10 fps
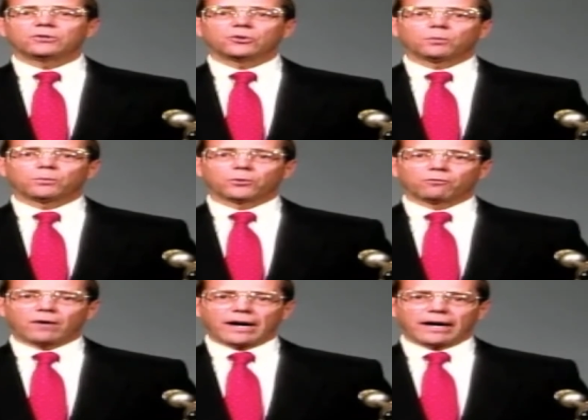to
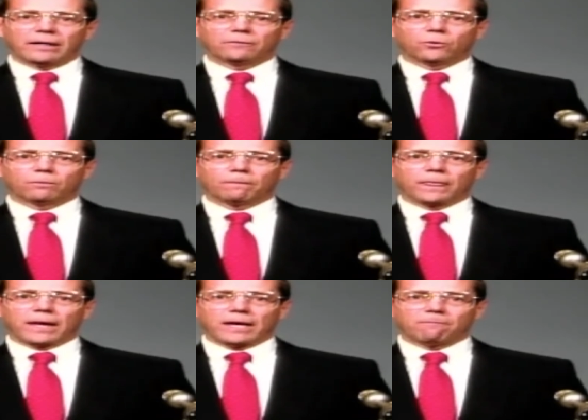provide
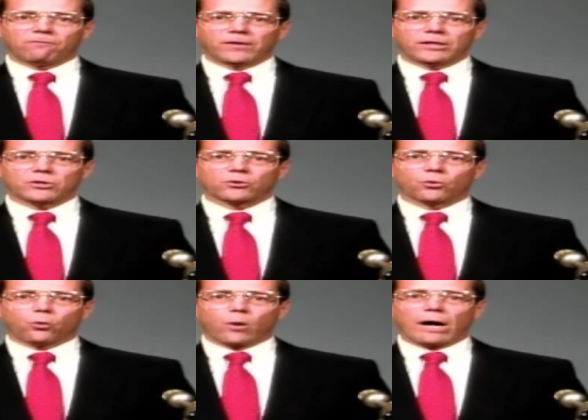a finished
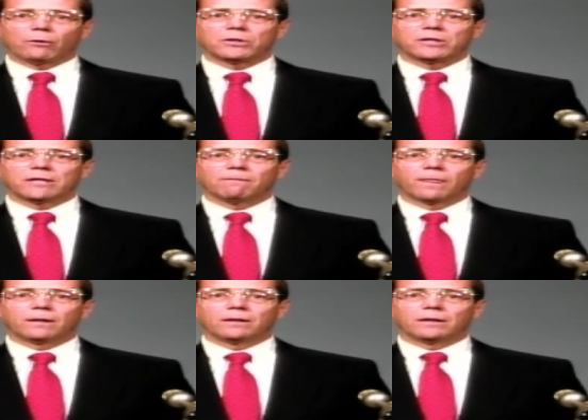quality
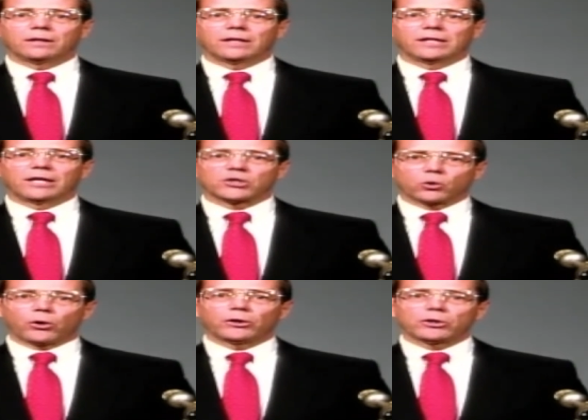in as
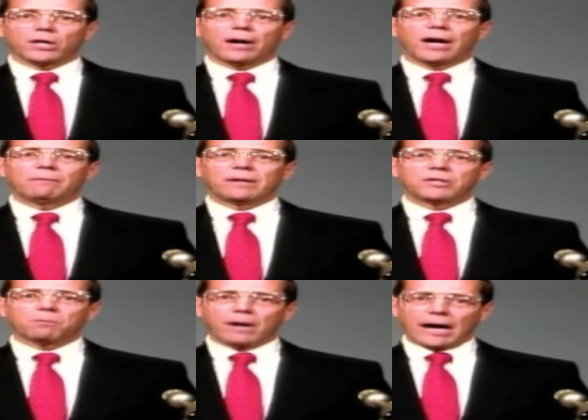short a time
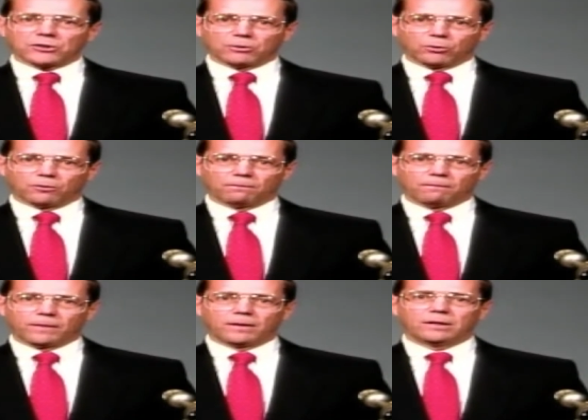as possible
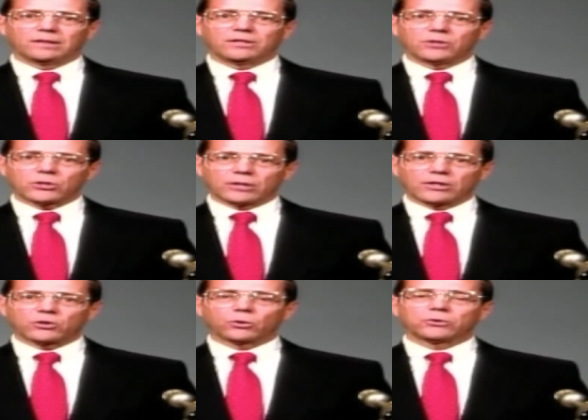is
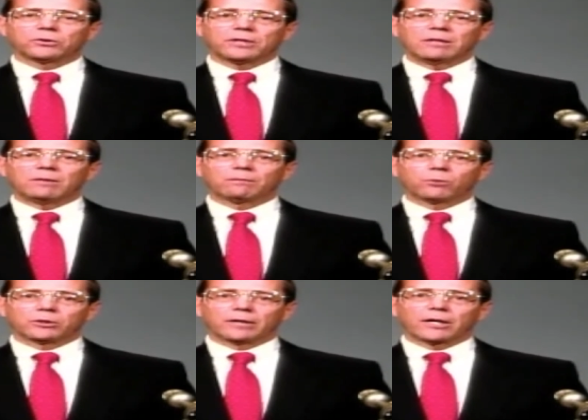essential to keeping
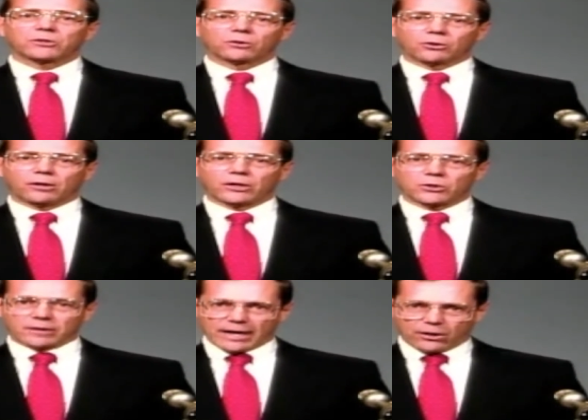production
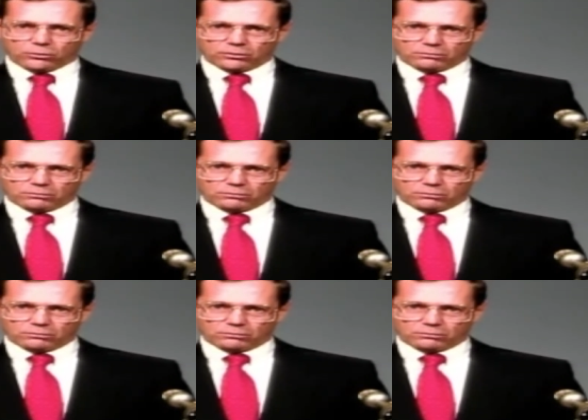costs down.